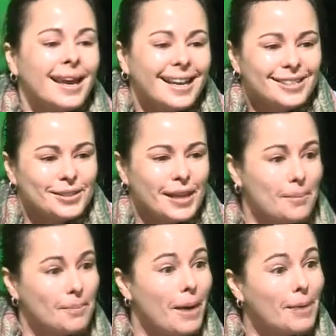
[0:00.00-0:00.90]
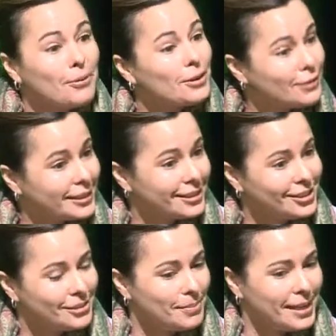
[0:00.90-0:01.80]
it's my
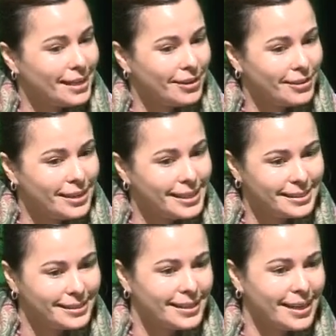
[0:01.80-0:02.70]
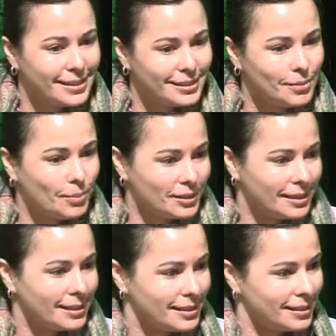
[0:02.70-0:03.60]
privilege to be here in his stead and to
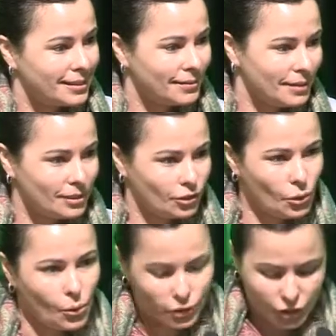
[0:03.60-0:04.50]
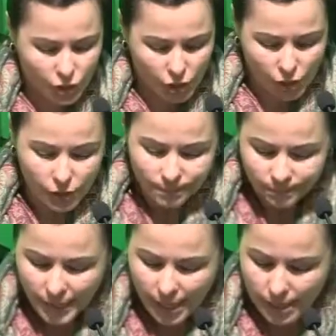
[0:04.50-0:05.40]
present this talk to you.
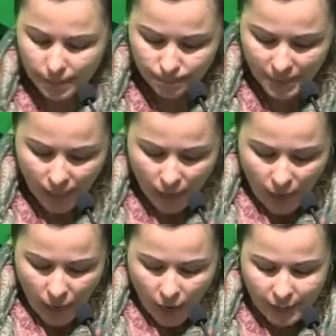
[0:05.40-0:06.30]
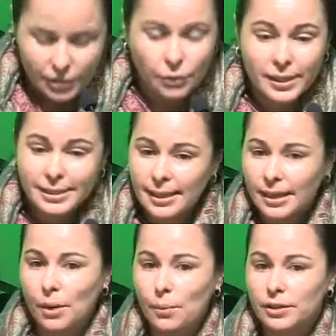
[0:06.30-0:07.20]
Until
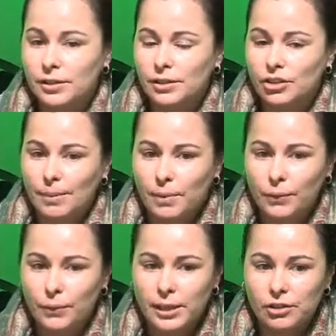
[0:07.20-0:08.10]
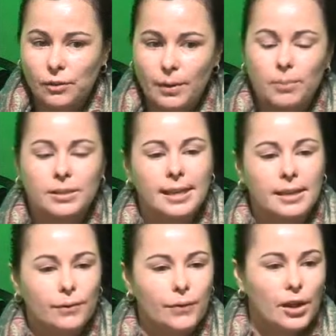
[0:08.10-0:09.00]
recently, I was the GBIF regional
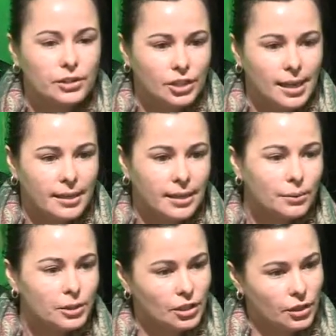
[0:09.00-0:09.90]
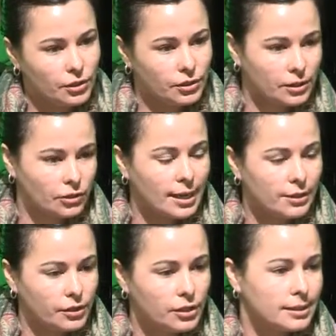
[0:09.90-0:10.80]
representative for Oceania, which includes
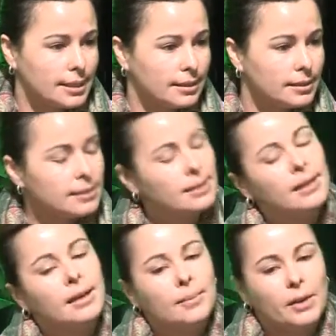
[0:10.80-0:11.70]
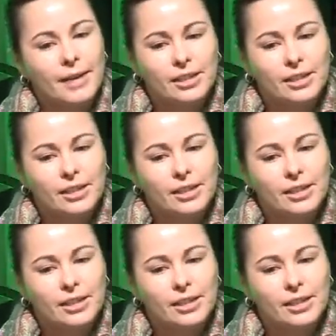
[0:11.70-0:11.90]
Australia and New Zealand, but I've